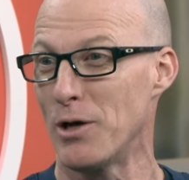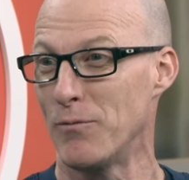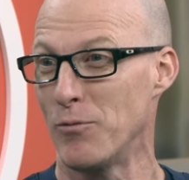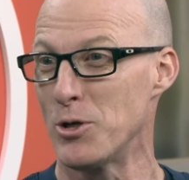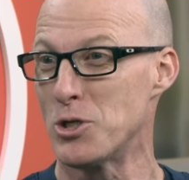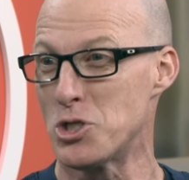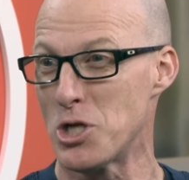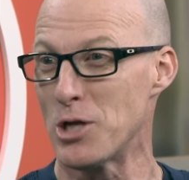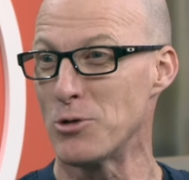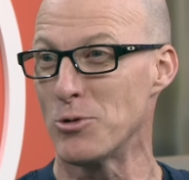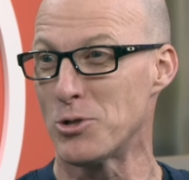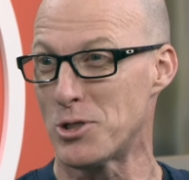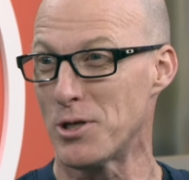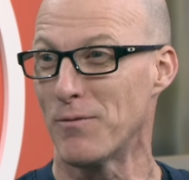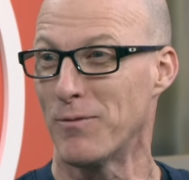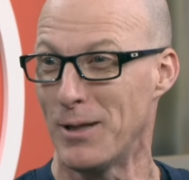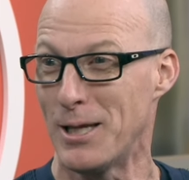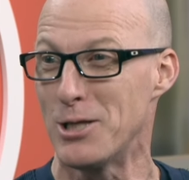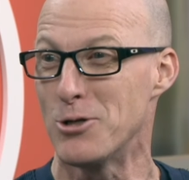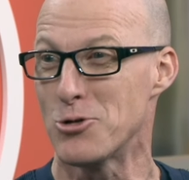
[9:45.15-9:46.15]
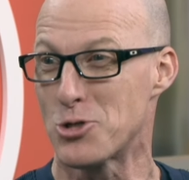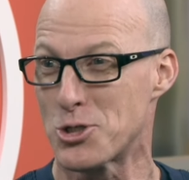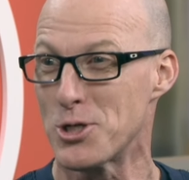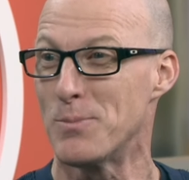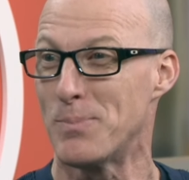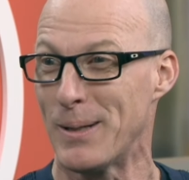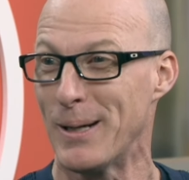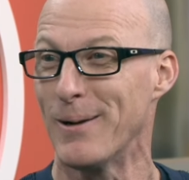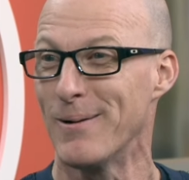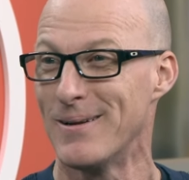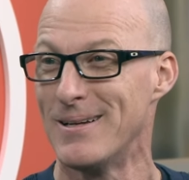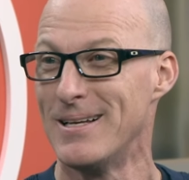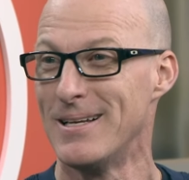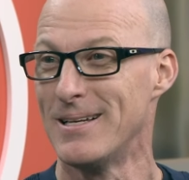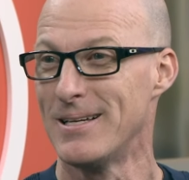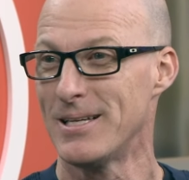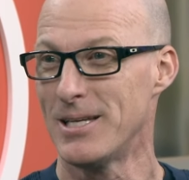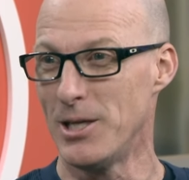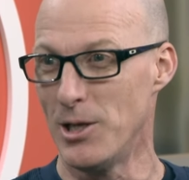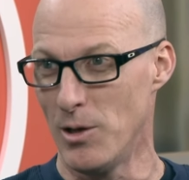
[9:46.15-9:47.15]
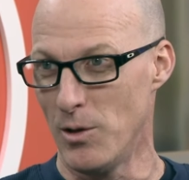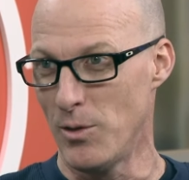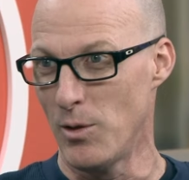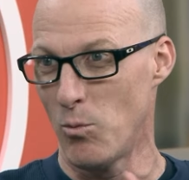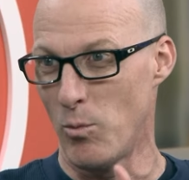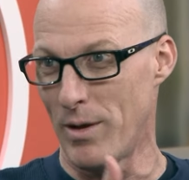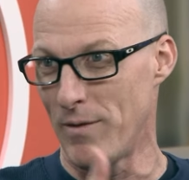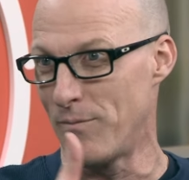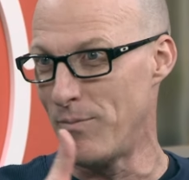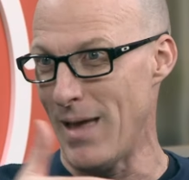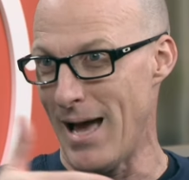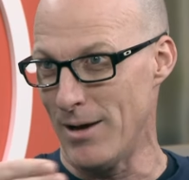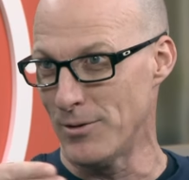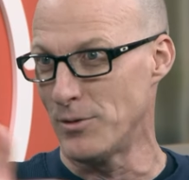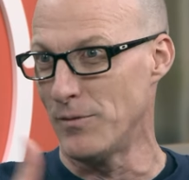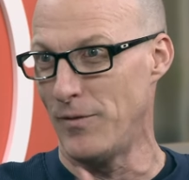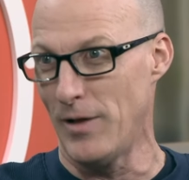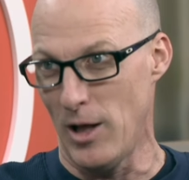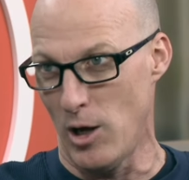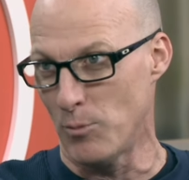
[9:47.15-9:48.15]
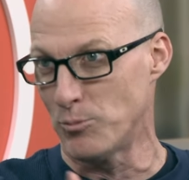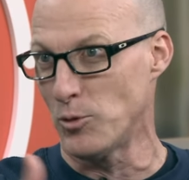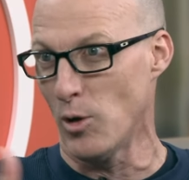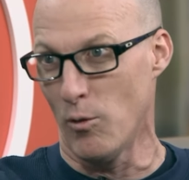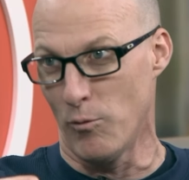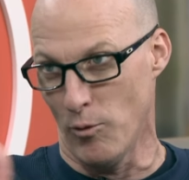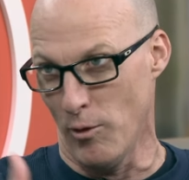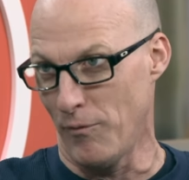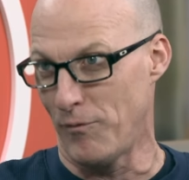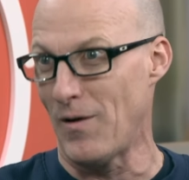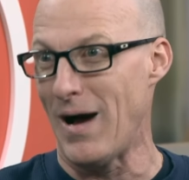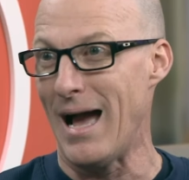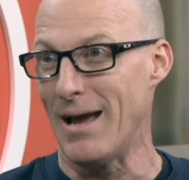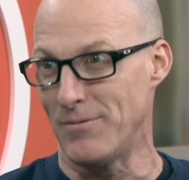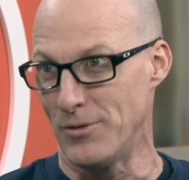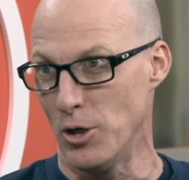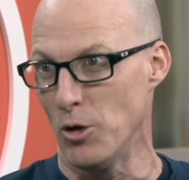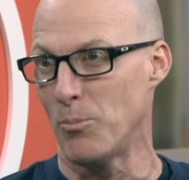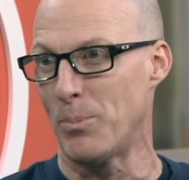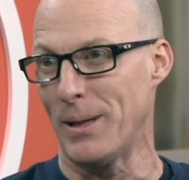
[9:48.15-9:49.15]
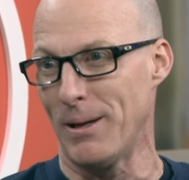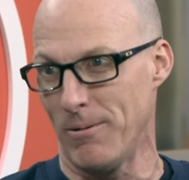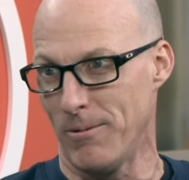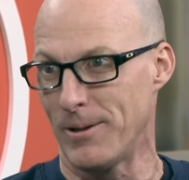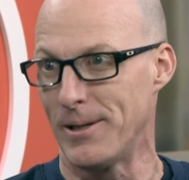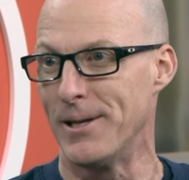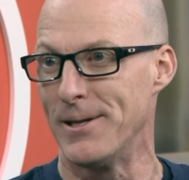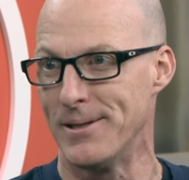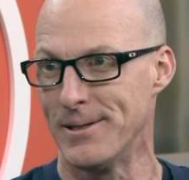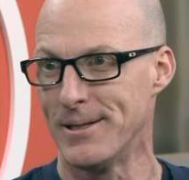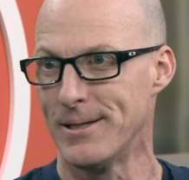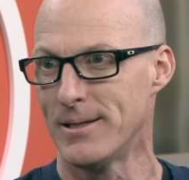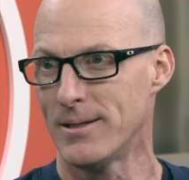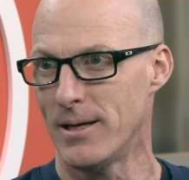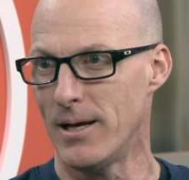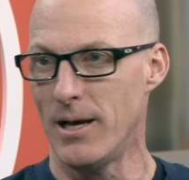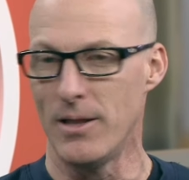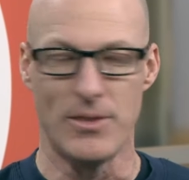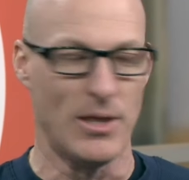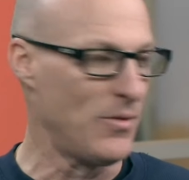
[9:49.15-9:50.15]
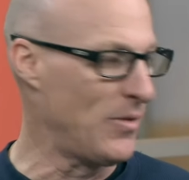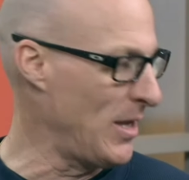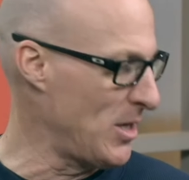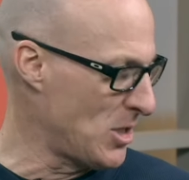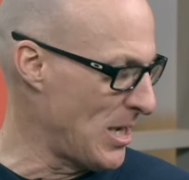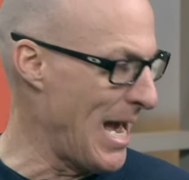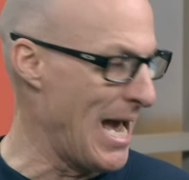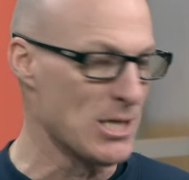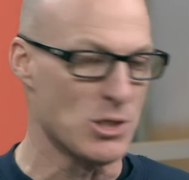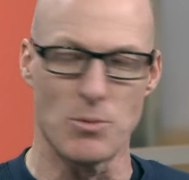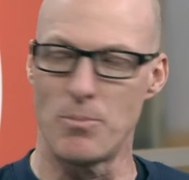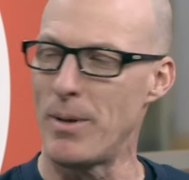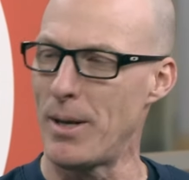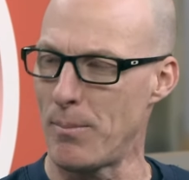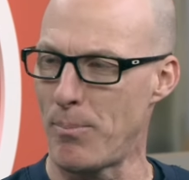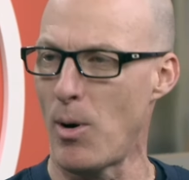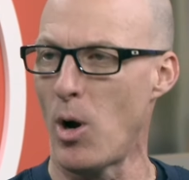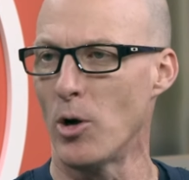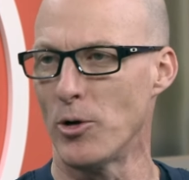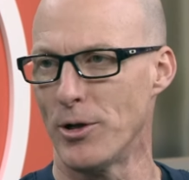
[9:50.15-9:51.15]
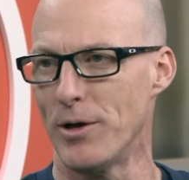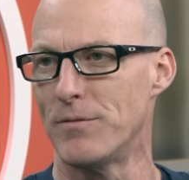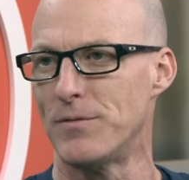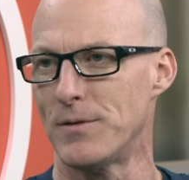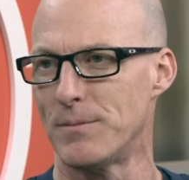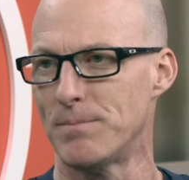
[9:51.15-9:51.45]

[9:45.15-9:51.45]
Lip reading: of regenerative leadership here, you know, that we've now developed over a 5-year period that these guys have been a part of.